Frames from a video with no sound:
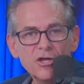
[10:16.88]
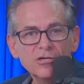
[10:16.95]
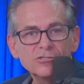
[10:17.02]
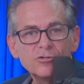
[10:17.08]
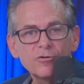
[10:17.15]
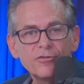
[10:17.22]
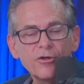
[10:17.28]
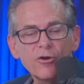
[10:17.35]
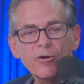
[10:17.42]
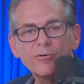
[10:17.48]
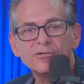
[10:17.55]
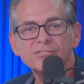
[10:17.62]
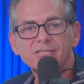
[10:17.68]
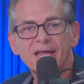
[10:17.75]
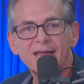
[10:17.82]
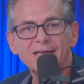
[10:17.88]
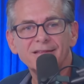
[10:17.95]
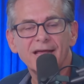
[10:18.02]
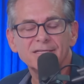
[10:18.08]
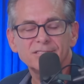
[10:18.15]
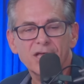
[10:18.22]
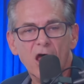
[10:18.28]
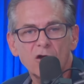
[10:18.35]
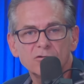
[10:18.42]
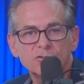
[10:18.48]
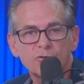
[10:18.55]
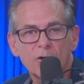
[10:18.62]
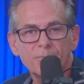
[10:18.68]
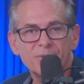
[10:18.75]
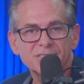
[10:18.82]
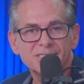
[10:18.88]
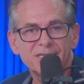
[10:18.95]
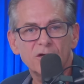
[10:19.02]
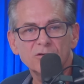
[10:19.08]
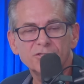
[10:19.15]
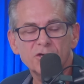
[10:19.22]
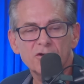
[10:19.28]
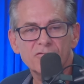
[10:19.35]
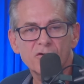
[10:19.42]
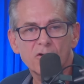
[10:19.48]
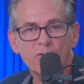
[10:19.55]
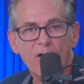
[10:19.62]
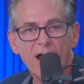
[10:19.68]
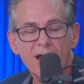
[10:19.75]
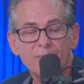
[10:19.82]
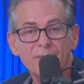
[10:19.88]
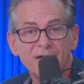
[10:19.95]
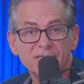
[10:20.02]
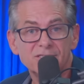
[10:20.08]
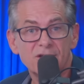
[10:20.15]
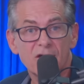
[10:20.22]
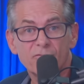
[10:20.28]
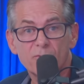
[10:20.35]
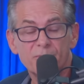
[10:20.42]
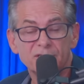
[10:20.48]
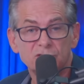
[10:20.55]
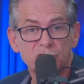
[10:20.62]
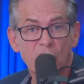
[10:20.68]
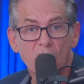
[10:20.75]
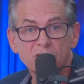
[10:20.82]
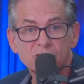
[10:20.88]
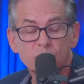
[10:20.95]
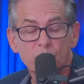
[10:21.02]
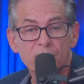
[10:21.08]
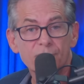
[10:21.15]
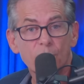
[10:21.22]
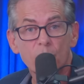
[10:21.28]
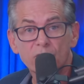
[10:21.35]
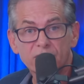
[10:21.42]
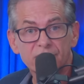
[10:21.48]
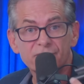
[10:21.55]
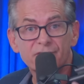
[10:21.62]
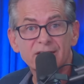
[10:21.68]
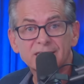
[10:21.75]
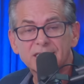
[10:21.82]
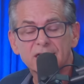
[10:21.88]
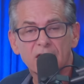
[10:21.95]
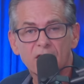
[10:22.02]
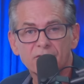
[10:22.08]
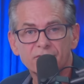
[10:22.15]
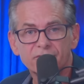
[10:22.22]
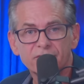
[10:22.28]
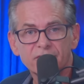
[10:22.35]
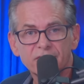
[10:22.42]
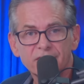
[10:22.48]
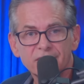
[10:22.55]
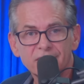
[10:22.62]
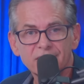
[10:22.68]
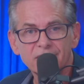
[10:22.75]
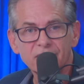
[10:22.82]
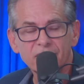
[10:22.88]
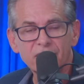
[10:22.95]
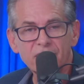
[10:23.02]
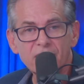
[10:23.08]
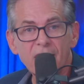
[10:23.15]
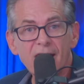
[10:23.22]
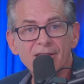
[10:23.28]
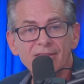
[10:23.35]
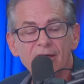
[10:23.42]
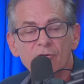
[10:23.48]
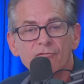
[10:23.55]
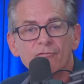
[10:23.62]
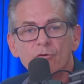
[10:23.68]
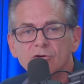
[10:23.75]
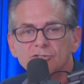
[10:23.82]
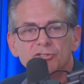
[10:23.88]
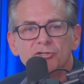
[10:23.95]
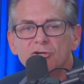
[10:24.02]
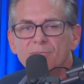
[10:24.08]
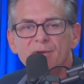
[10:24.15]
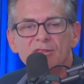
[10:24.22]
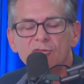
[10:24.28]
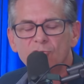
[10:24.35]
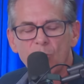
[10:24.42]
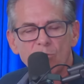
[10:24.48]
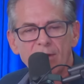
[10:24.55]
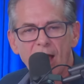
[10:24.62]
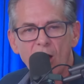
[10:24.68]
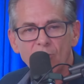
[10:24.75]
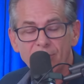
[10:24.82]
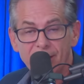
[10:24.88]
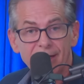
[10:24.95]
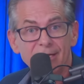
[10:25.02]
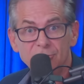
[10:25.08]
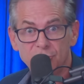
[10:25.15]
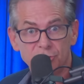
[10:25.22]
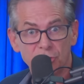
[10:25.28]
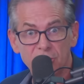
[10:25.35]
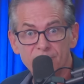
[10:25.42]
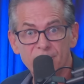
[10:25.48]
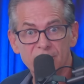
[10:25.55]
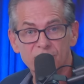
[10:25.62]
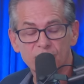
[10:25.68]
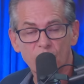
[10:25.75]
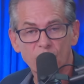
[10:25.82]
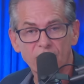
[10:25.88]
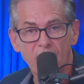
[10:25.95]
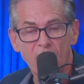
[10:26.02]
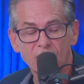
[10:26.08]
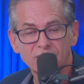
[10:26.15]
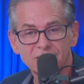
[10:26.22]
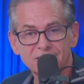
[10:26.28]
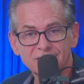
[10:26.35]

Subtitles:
So they're saying that Donald Trump is guilty of a crime he's never been charged with or convicted of, and therefore it should have been thrown out. It should have been thrown out.